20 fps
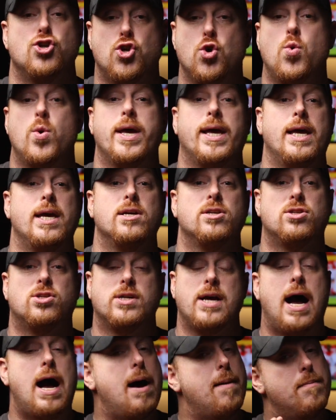doing his
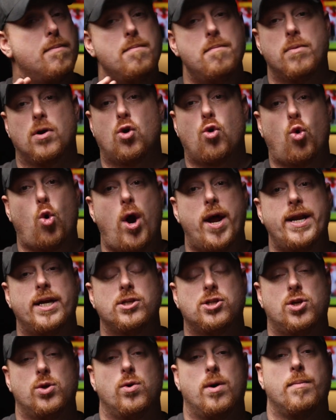job,
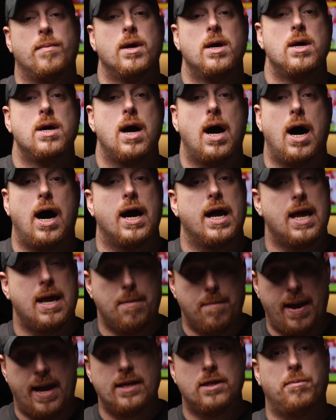credit to him,
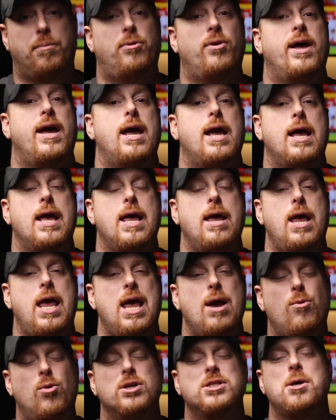he made the play.
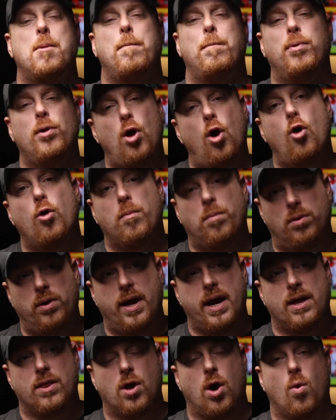It was a blown
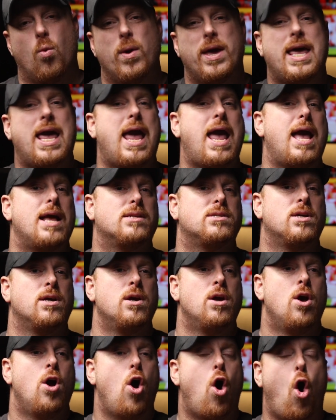play, though. We can't
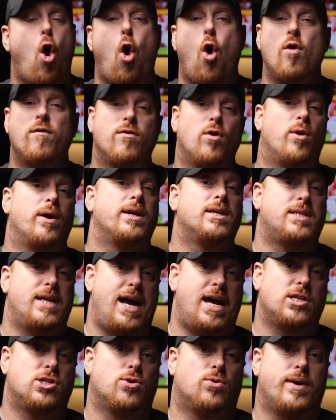
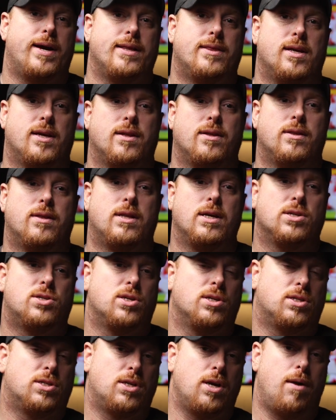over-exaggerate that this
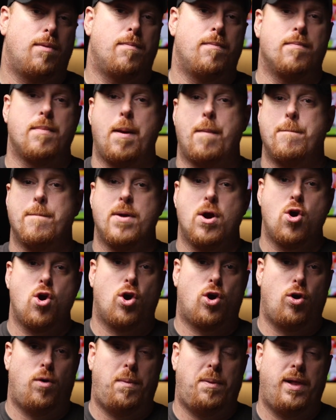is some
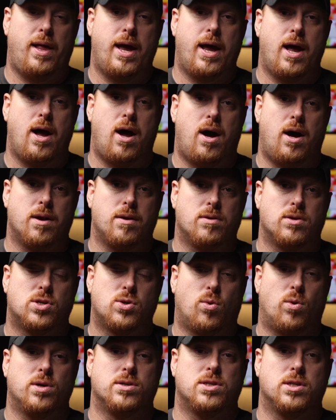miracle play on
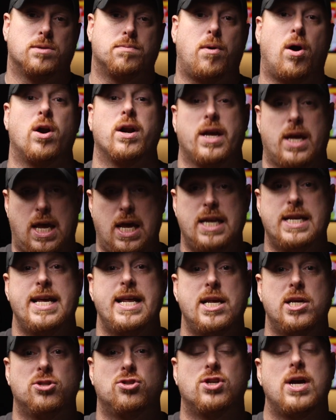Sorensen's part. He
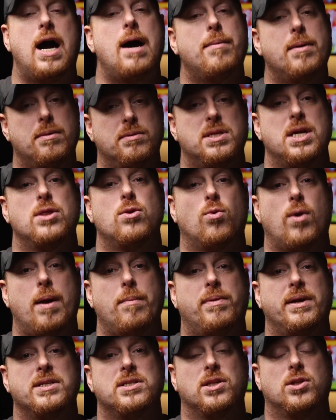did his job. He was in the right
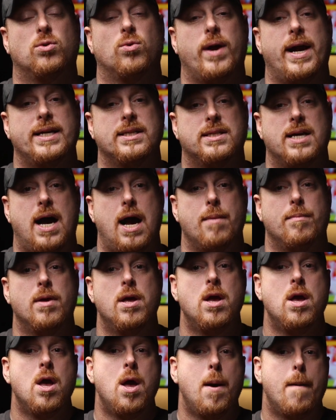place at the right time.
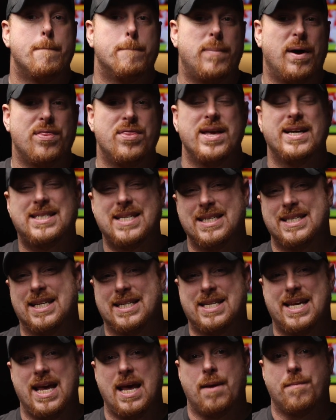But this is a
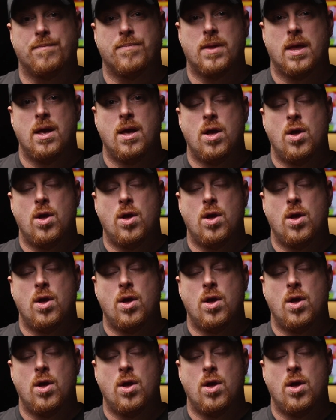team